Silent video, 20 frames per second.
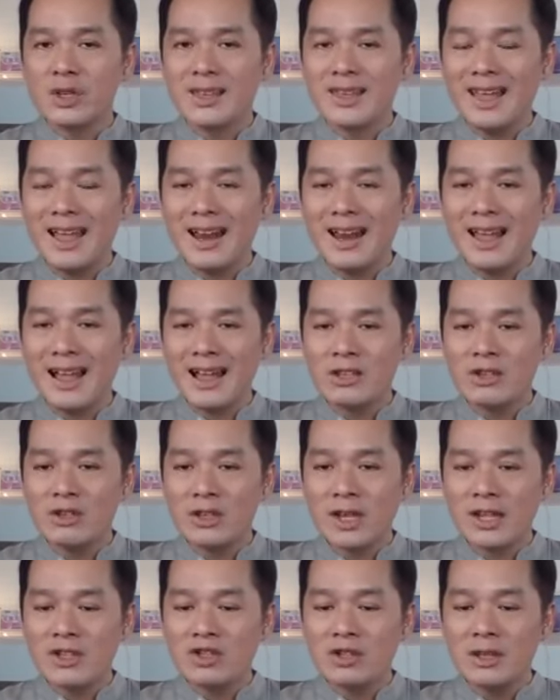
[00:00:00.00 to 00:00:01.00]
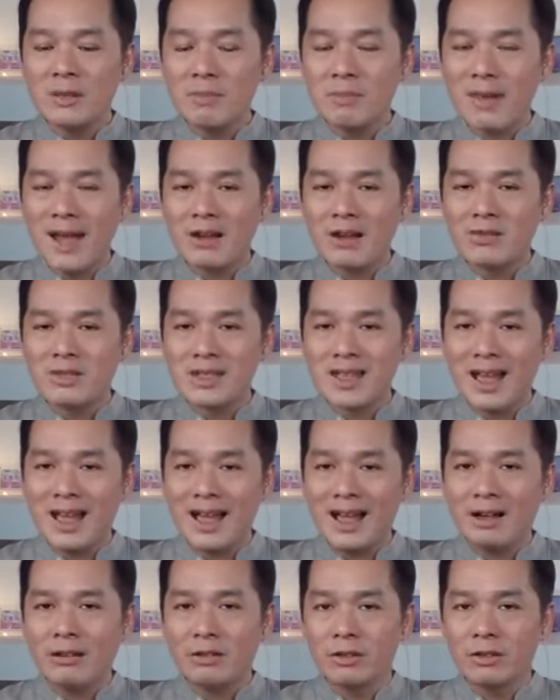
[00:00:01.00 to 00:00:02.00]
to actually bounce
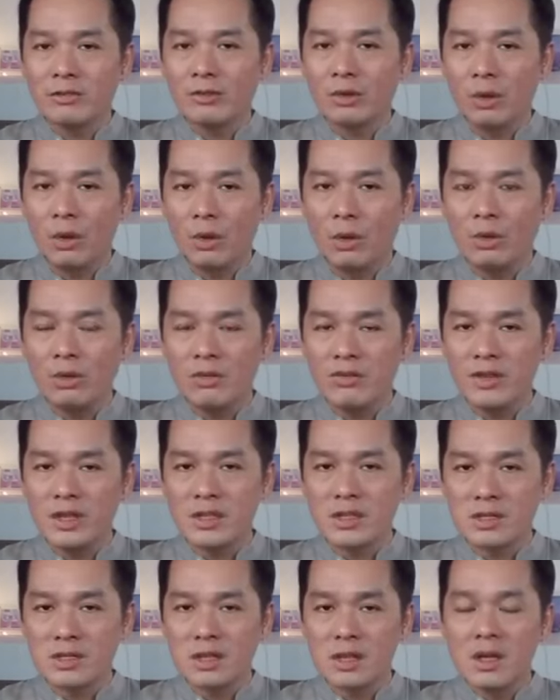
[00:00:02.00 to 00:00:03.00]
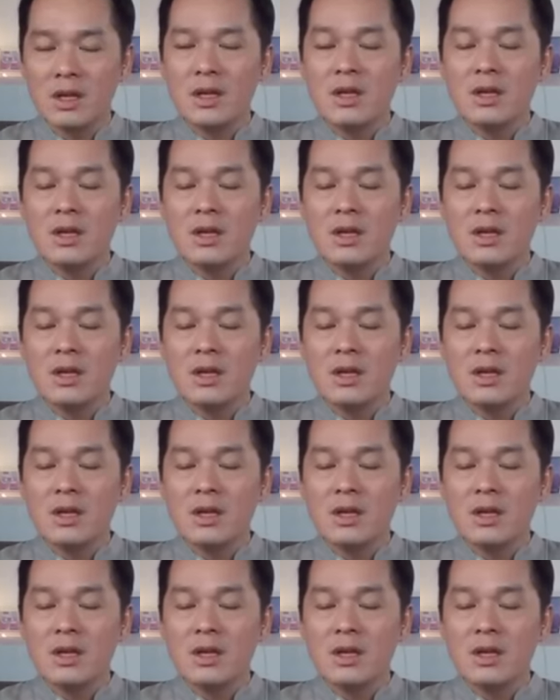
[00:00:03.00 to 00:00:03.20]
out of all this,